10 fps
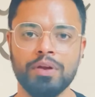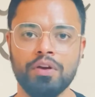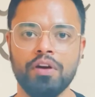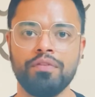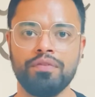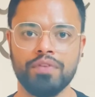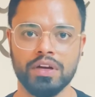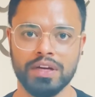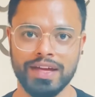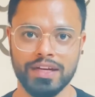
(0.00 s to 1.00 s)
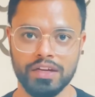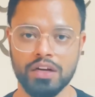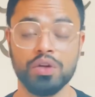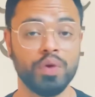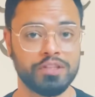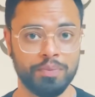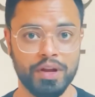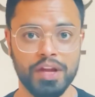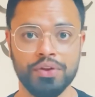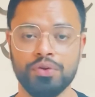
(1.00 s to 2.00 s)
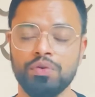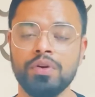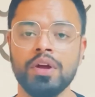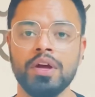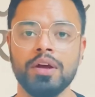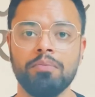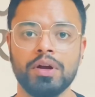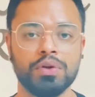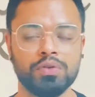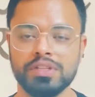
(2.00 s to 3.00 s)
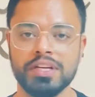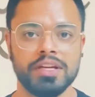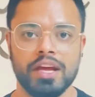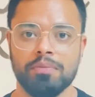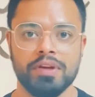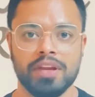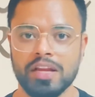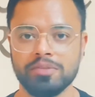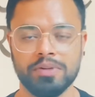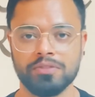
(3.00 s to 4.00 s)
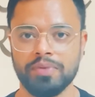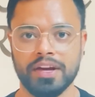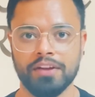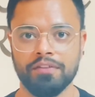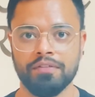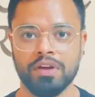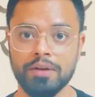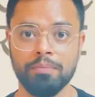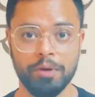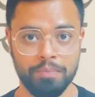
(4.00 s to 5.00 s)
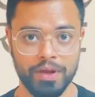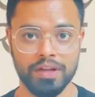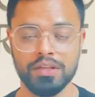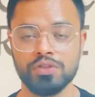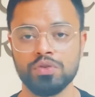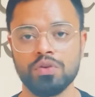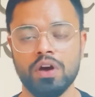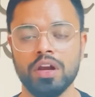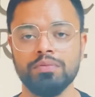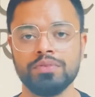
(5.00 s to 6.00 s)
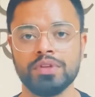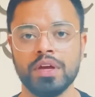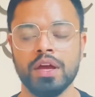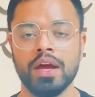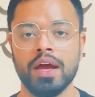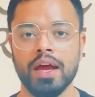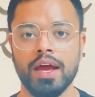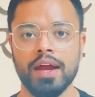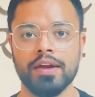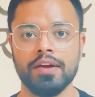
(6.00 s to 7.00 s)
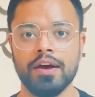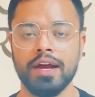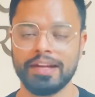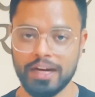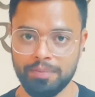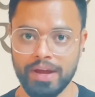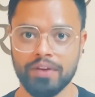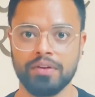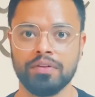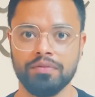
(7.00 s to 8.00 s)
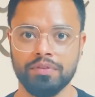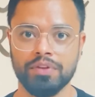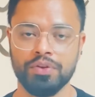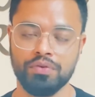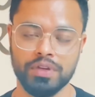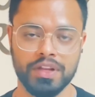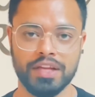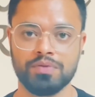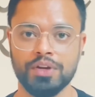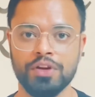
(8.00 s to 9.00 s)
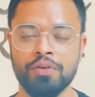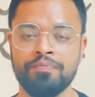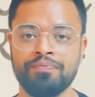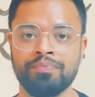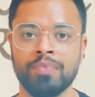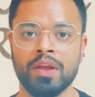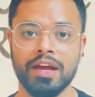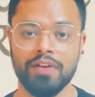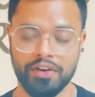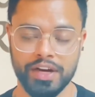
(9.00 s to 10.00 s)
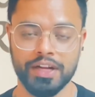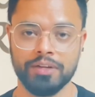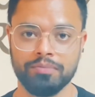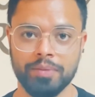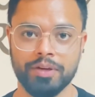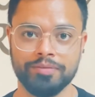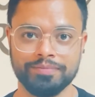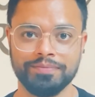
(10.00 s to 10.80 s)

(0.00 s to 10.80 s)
of dirt to explain you, but OCD can be in any perspective. Prepare these two columns and I'll get back with you in next video. Have a great day. Bye bye.